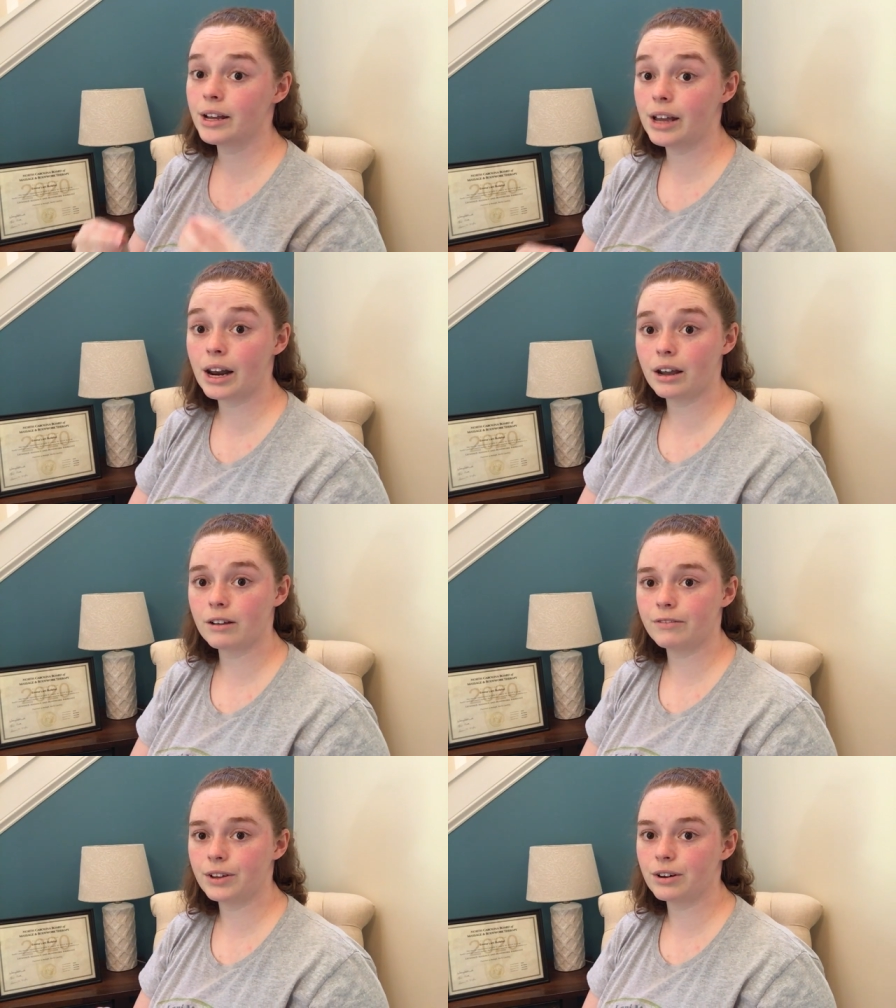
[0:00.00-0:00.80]
getting
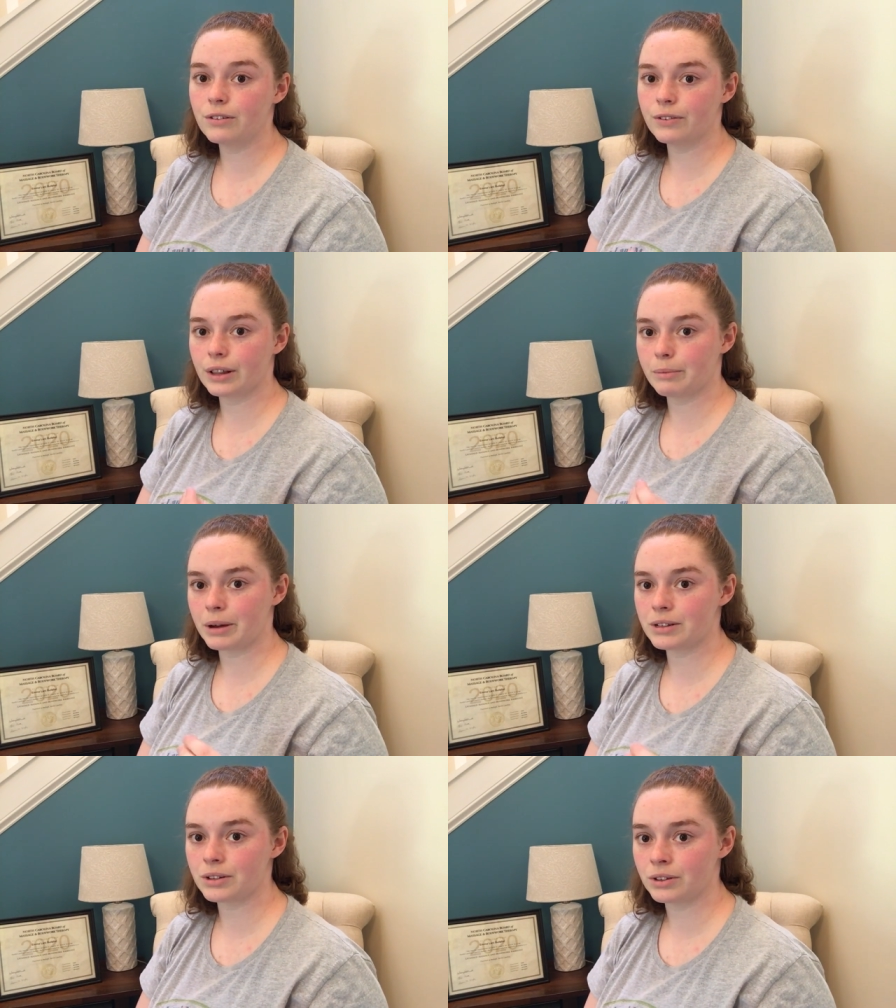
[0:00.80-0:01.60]
a feel for the
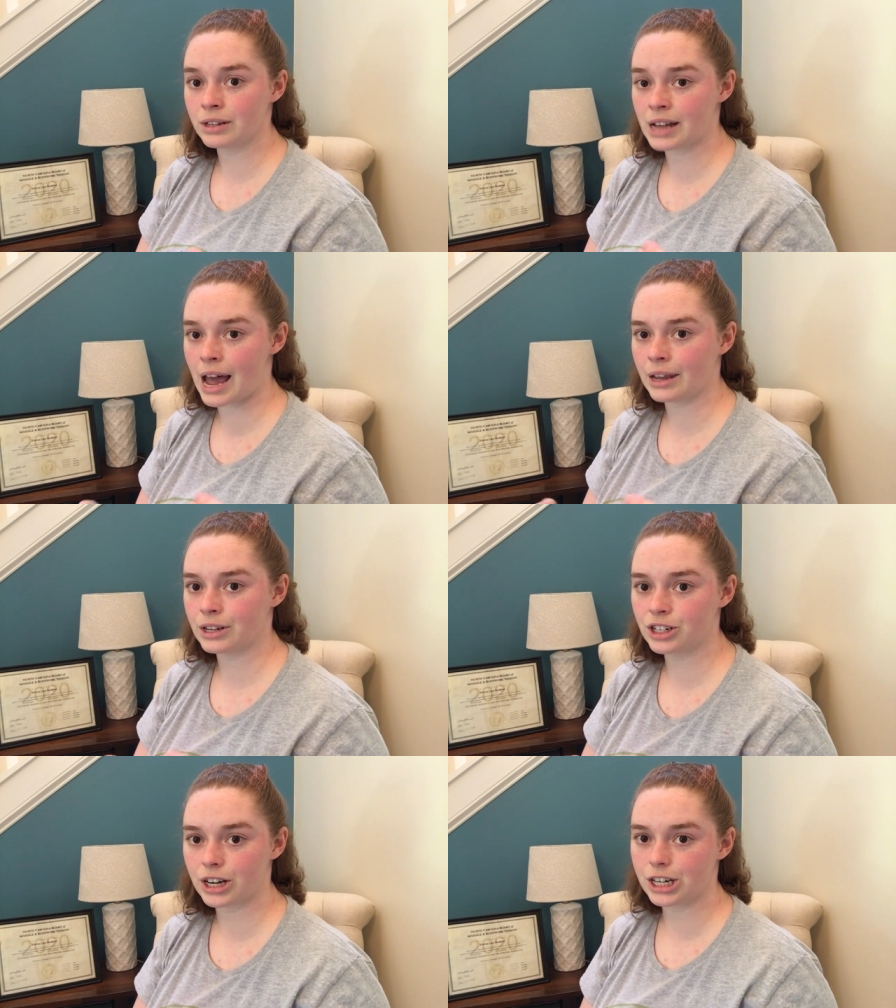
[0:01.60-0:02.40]
muscles and
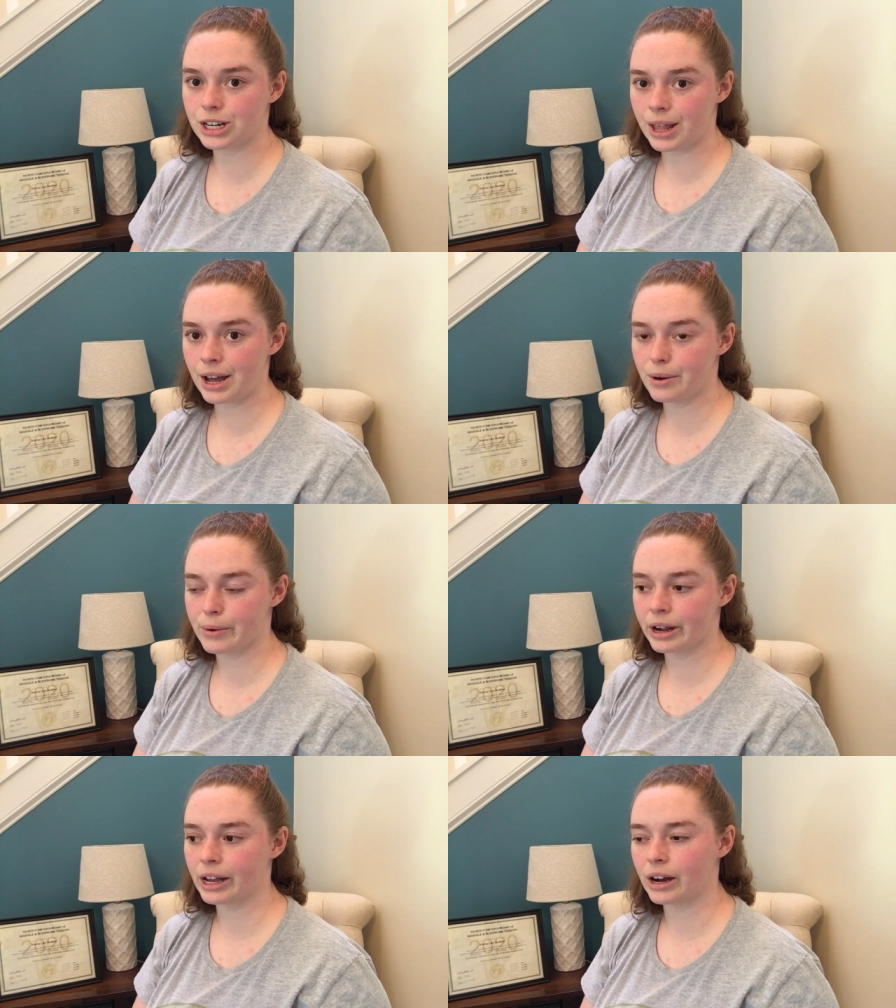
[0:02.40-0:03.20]
the structure that you're
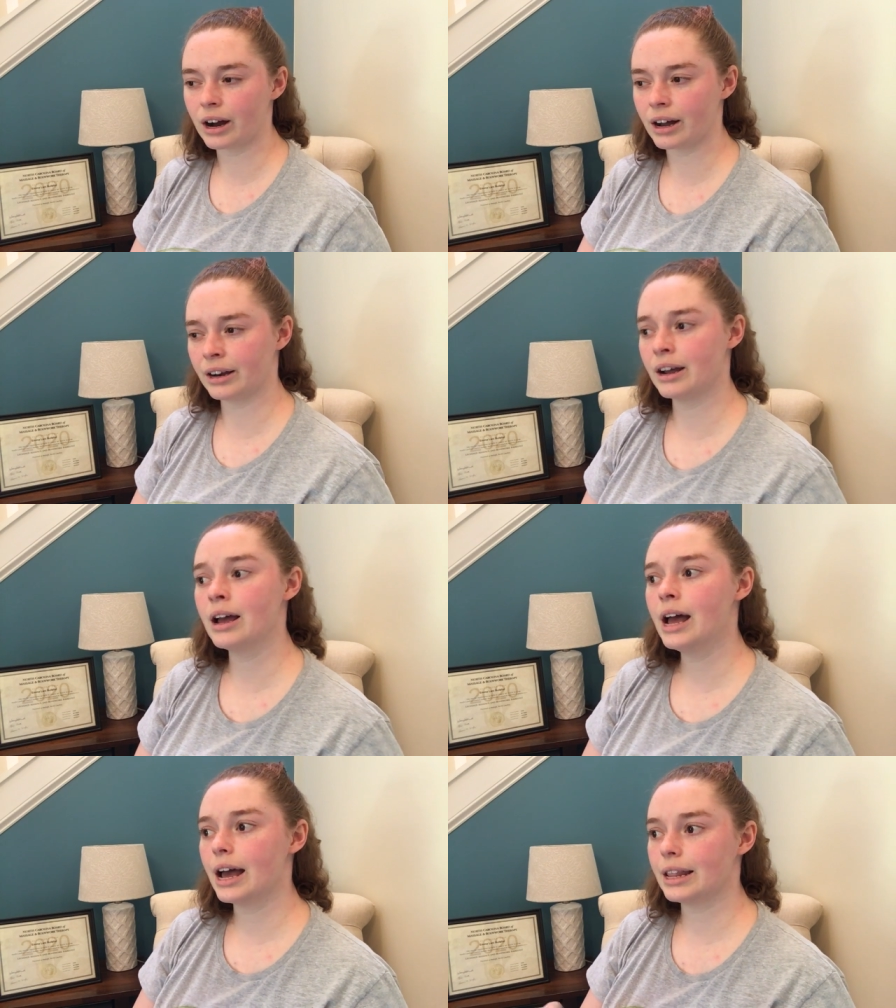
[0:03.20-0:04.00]
working on,
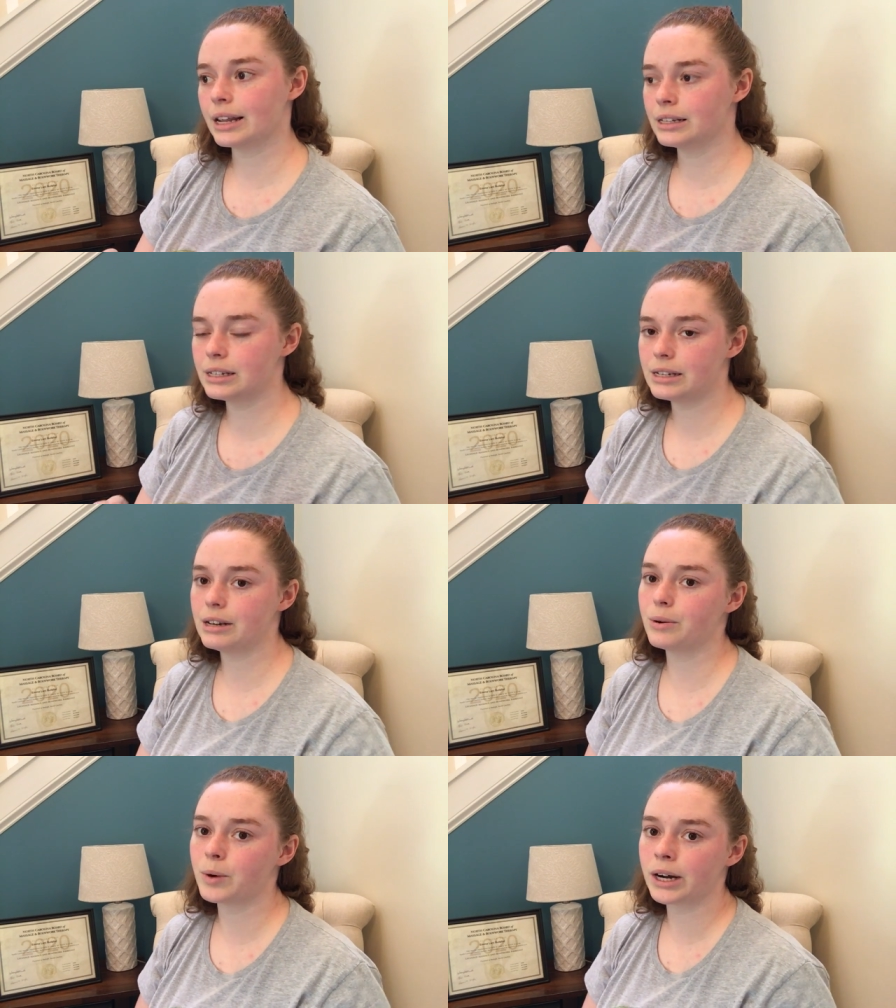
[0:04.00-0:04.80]
and then
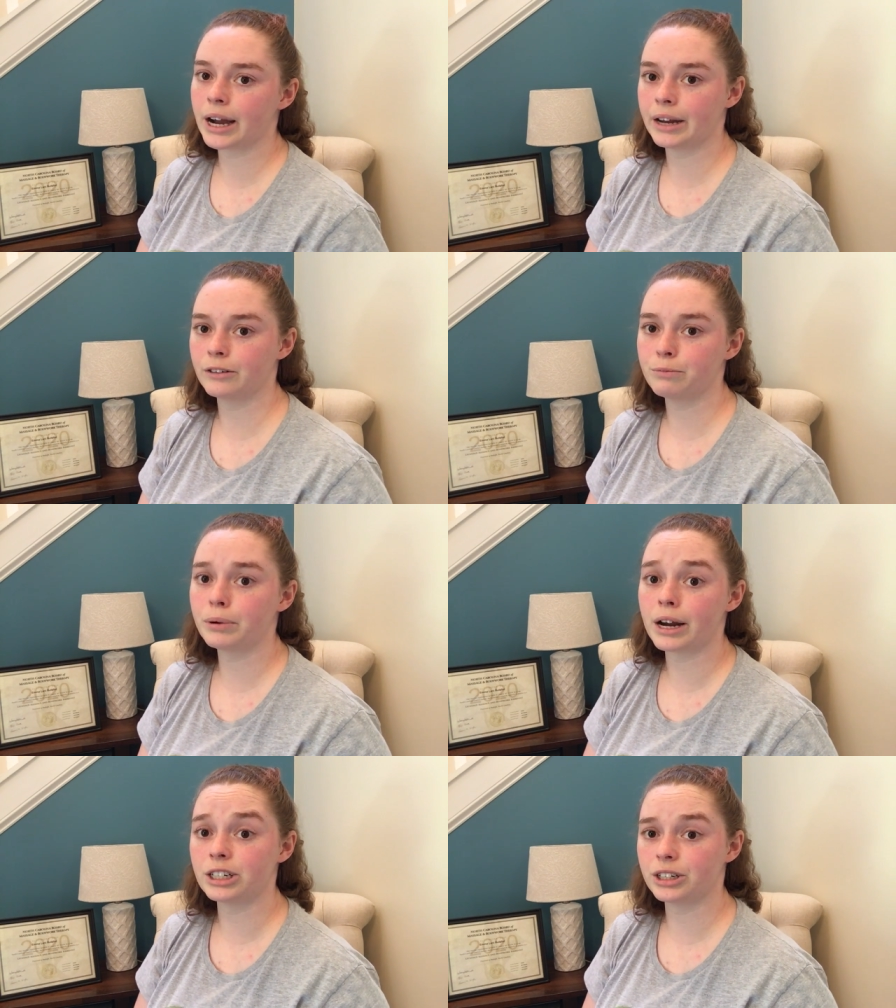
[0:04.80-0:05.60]
seeing what kind of
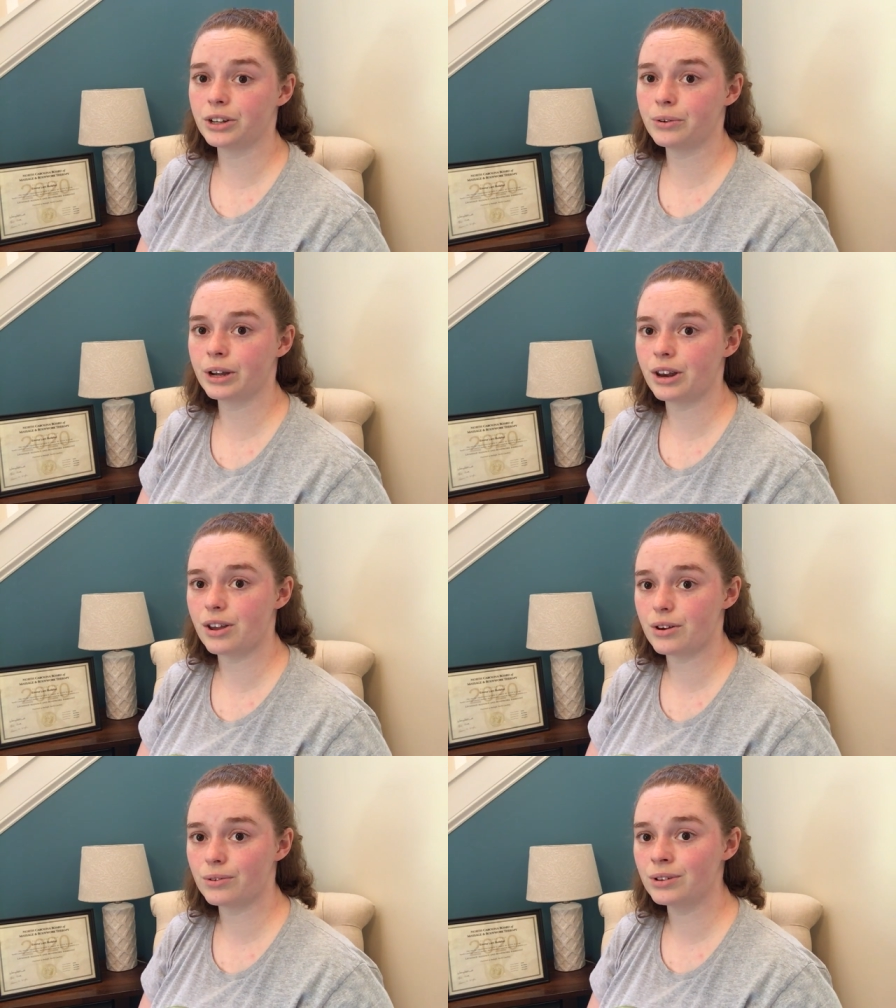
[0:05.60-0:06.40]
pressure you can
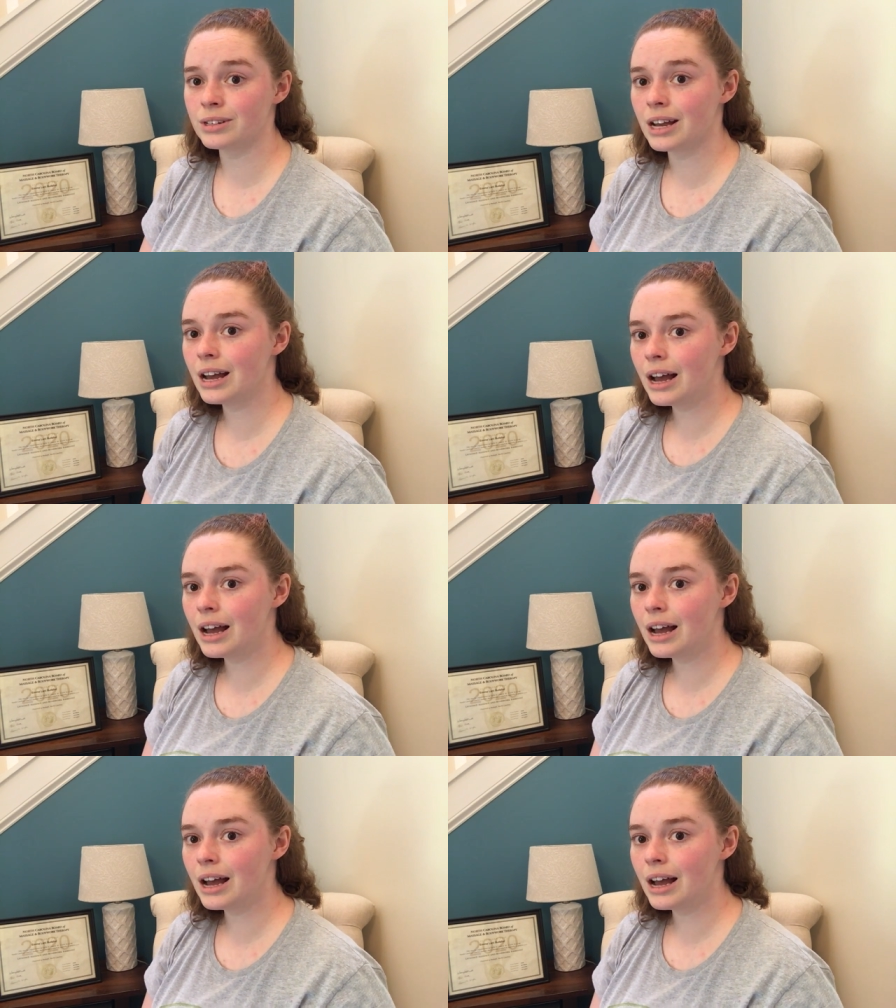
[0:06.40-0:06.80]
use.